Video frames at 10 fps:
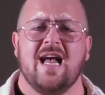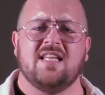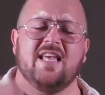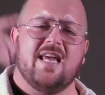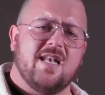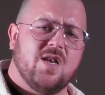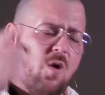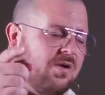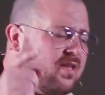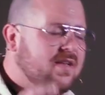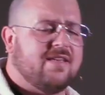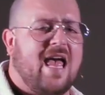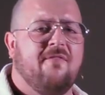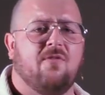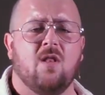and say no to the
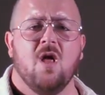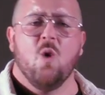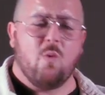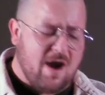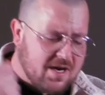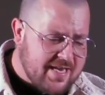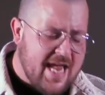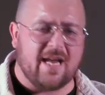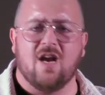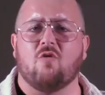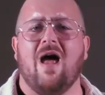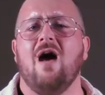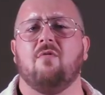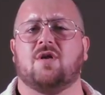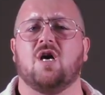devil, we are taking
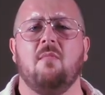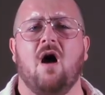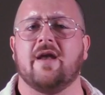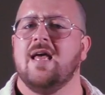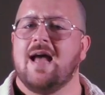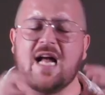ground. Come on.